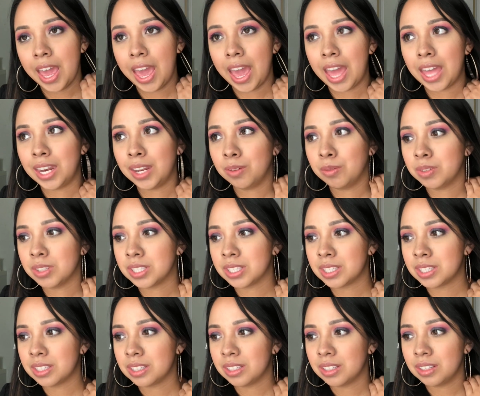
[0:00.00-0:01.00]
And it was,
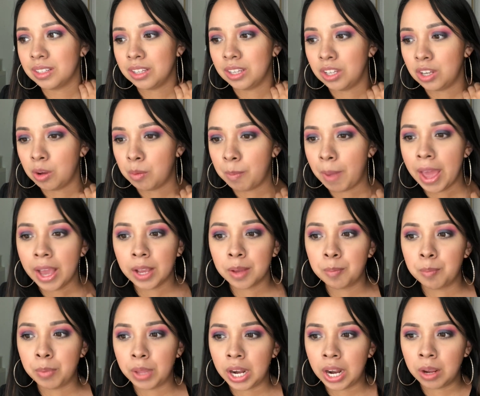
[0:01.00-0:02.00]
back,
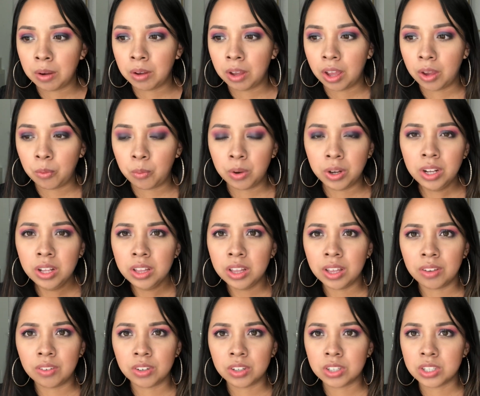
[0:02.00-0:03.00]
but I want to
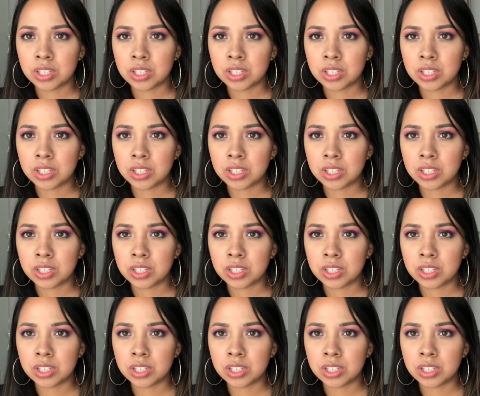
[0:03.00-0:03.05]
love her.